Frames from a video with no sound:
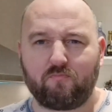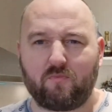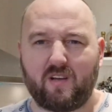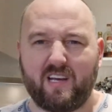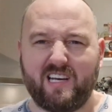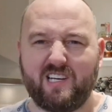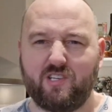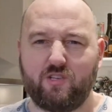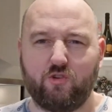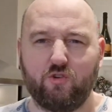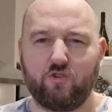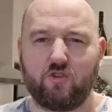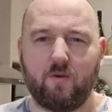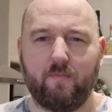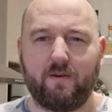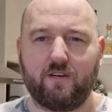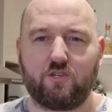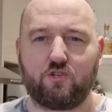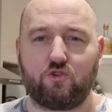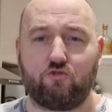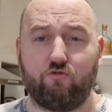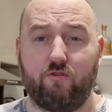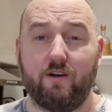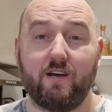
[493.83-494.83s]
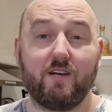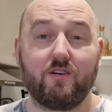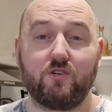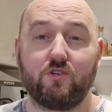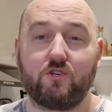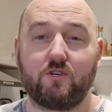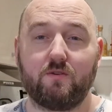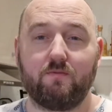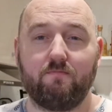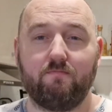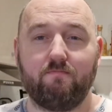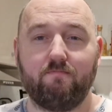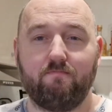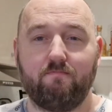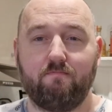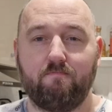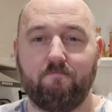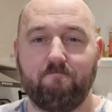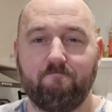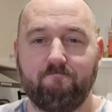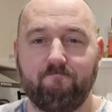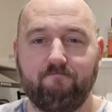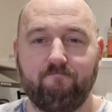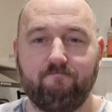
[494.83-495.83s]
it's just a bit strange.
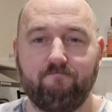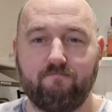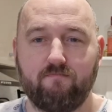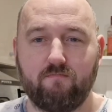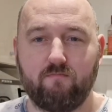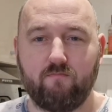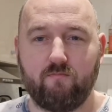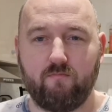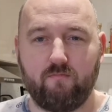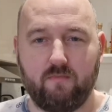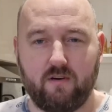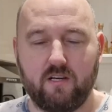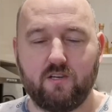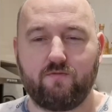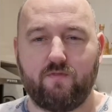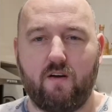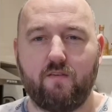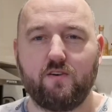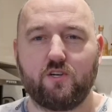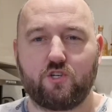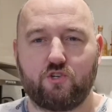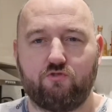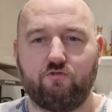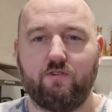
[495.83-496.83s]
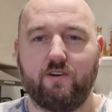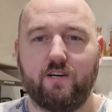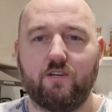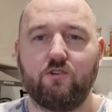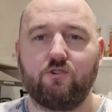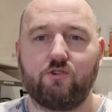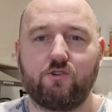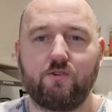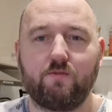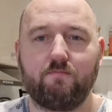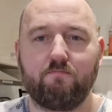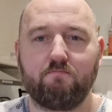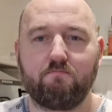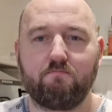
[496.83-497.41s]
It's very strange.